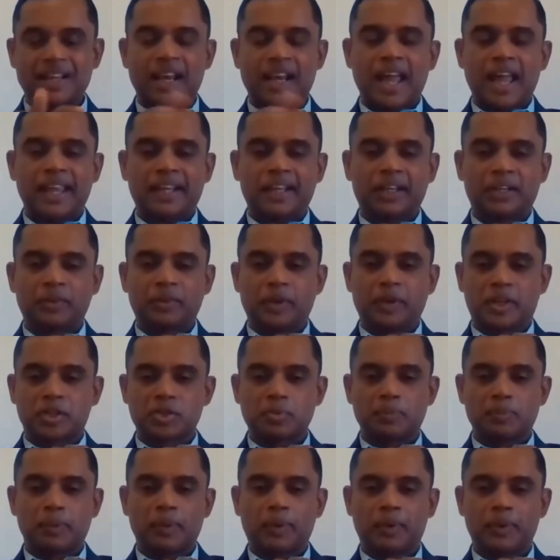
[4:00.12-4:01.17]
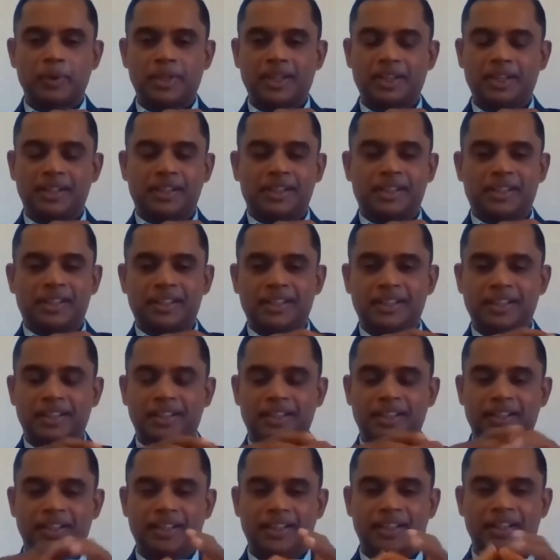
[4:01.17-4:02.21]
like to explore the,
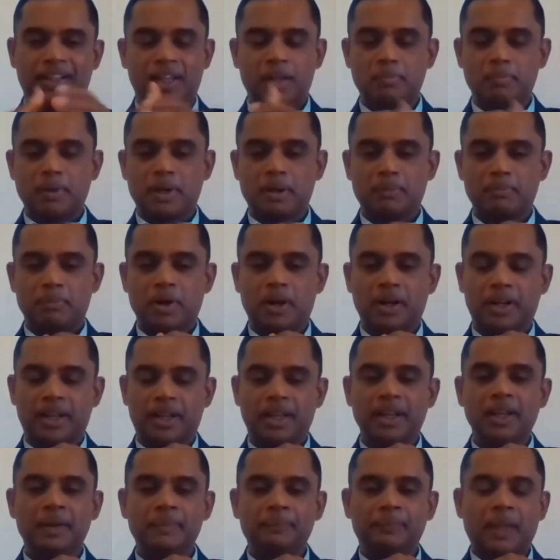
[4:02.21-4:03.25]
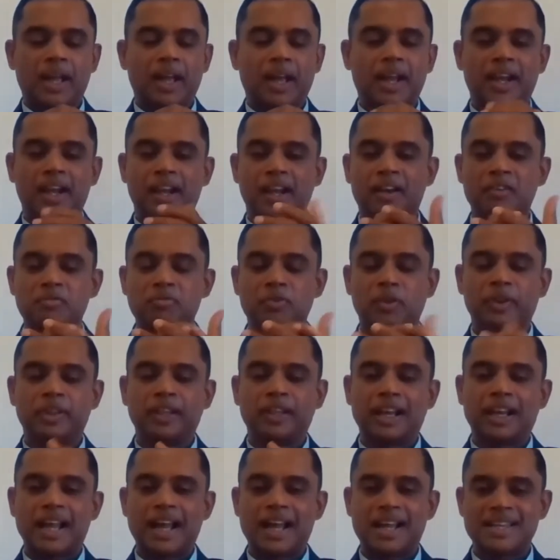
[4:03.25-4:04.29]
the, the human body. And for the
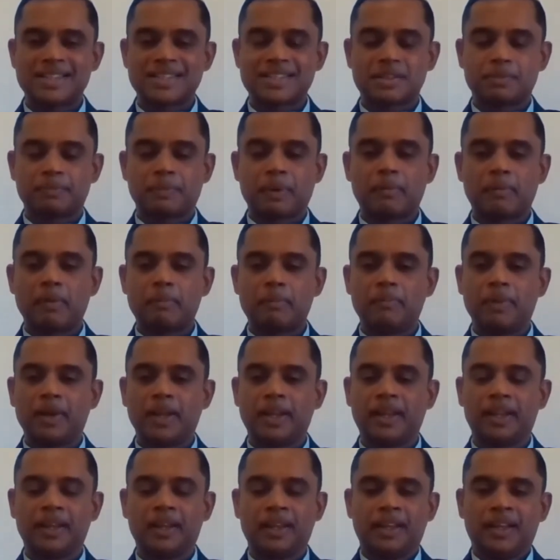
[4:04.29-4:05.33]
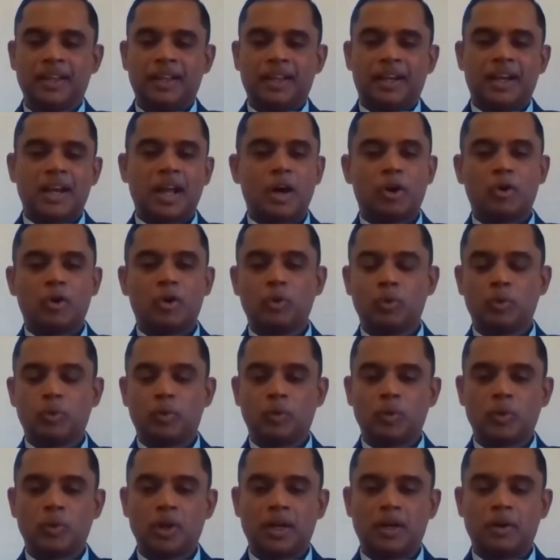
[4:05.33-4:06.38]
last probably now
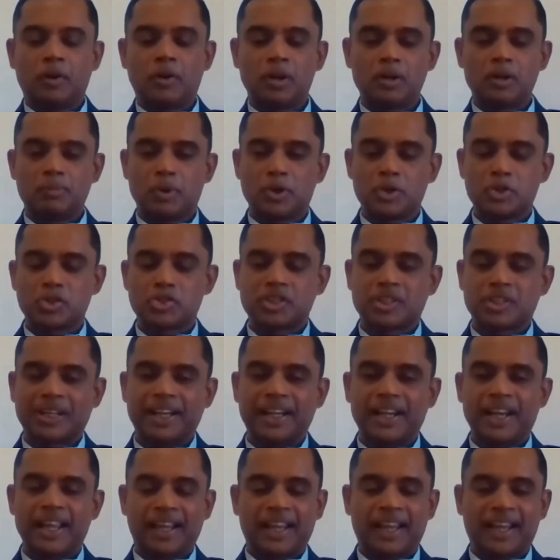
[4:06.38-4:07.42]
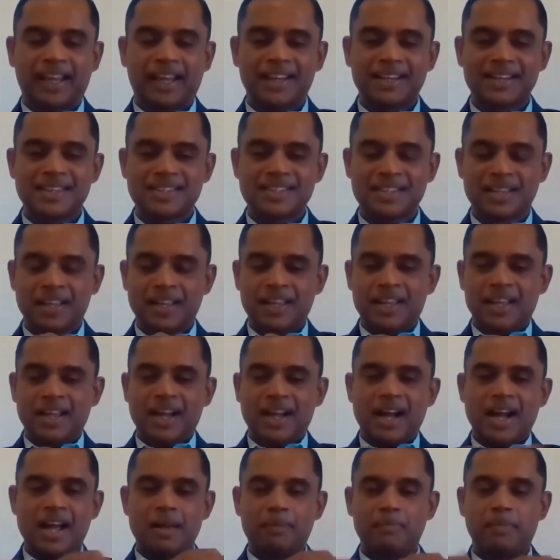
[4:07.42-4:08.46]
uh, almost three decades,
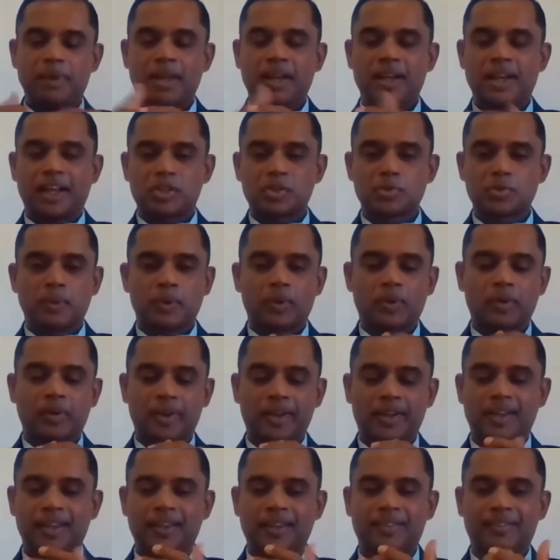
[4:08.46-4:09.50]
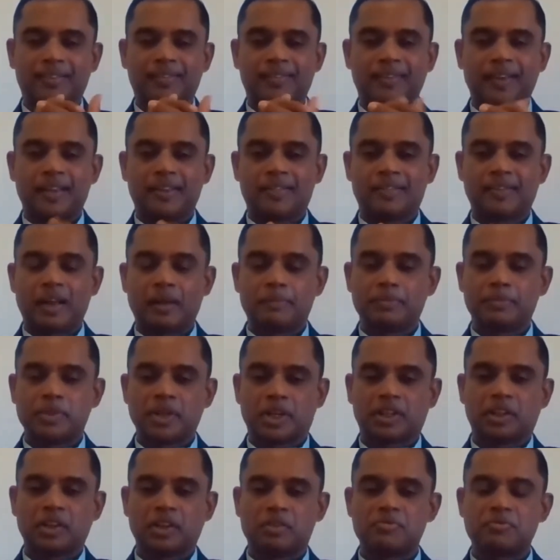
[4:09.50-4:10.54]
I've been mm-hmm. exploring the
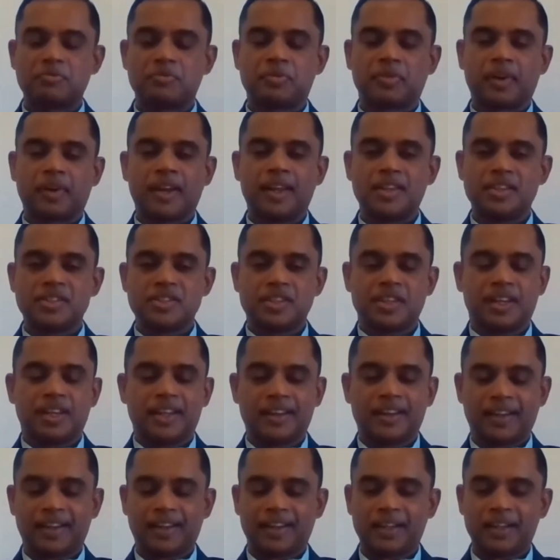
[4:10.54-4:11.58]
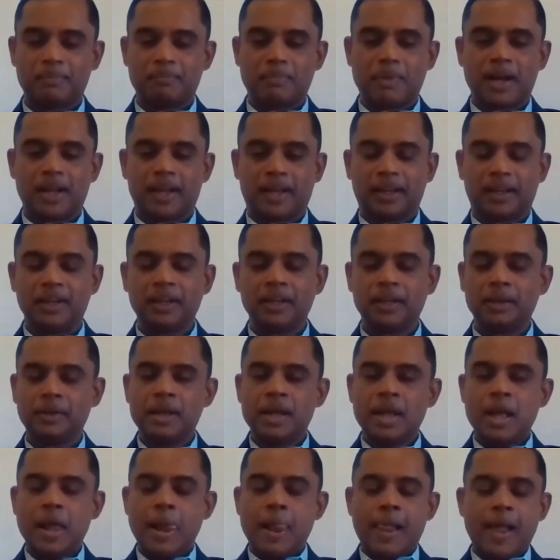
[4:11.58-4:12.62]
subject of re-engineering the mind.
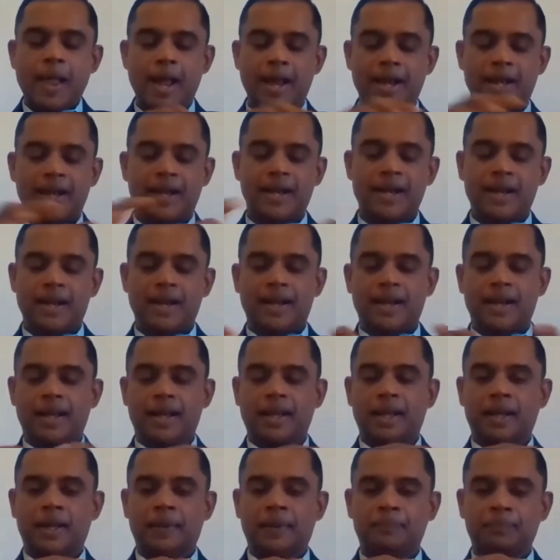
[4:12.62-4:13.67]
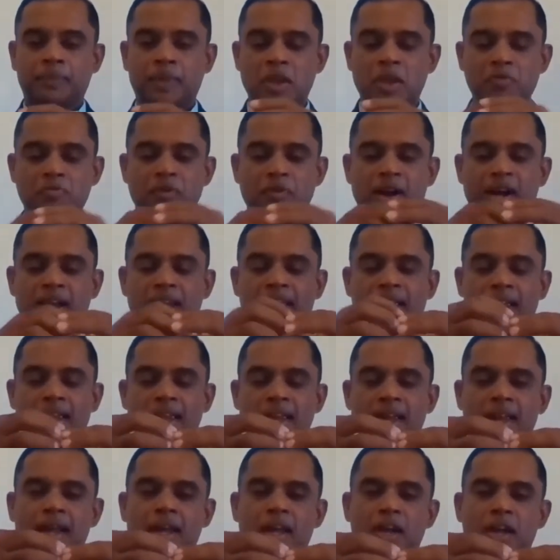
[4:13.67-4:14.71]
And um, if I
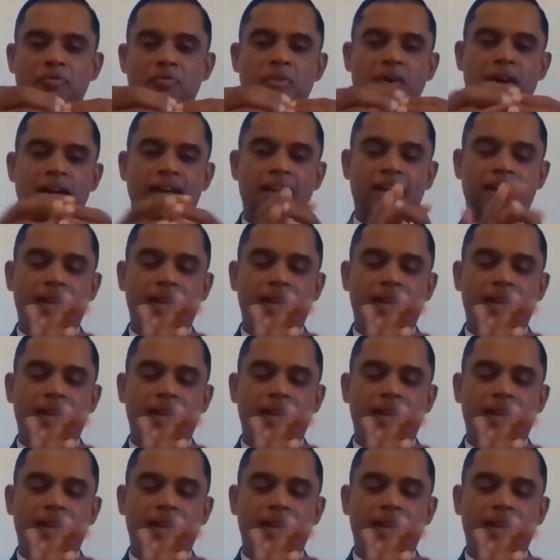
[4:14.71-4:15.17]
if I